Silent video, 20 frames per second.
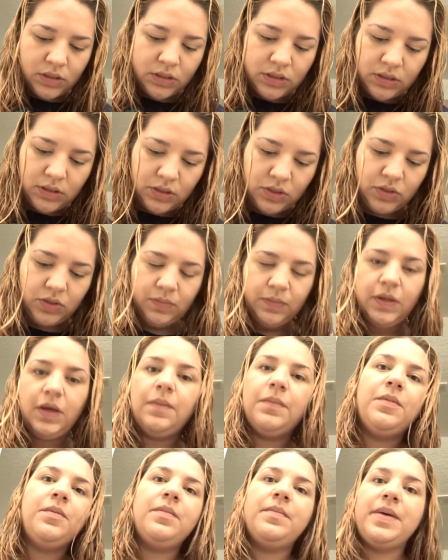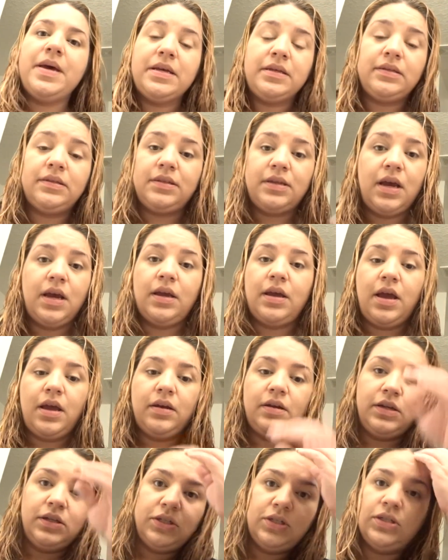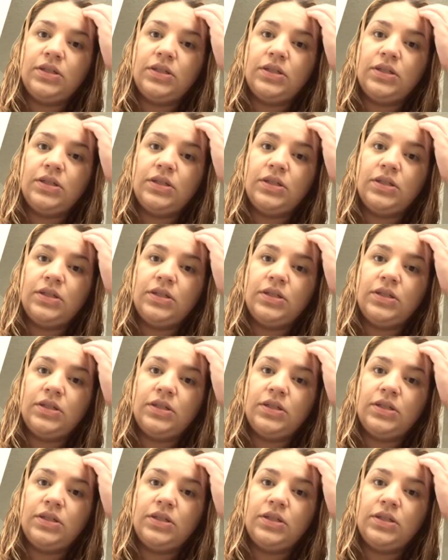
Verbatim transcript: Excuse me, I'm a mess. I kind of